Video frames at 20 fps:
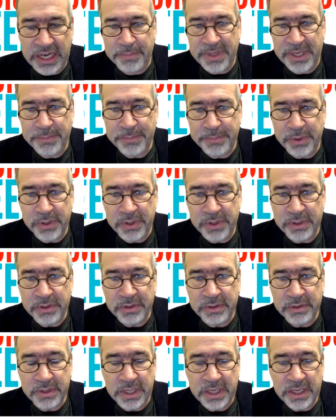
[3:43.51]

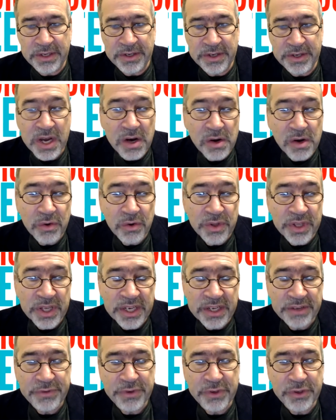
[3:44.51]
people know
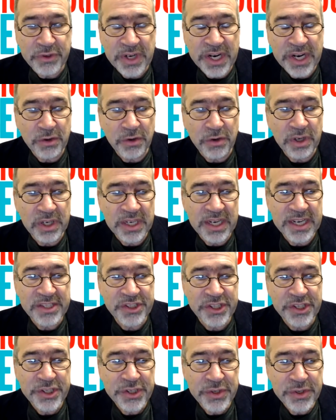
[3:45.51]
that if you try and
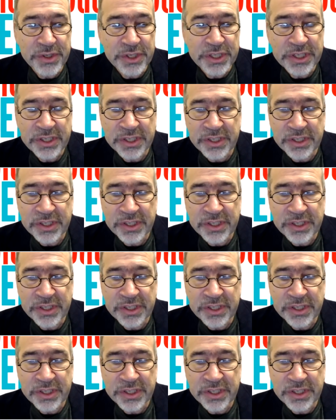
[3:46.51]
organize a union,